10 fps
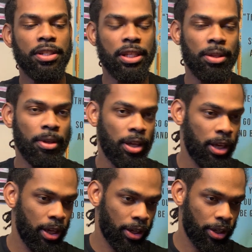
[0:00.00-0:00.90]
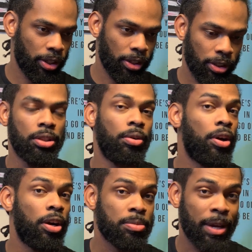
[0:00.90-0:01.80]
and the hair don't
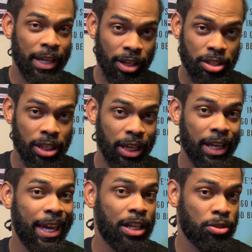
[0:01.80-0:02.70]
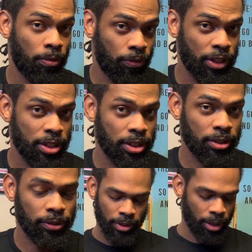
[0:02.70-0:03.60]
cause my hair to get extra frizzy.
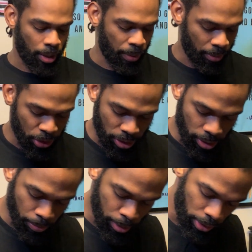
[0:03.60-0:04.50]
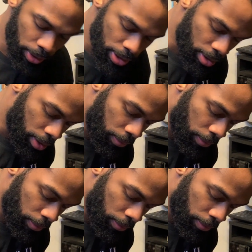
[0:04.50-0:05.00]
I probably should have put this on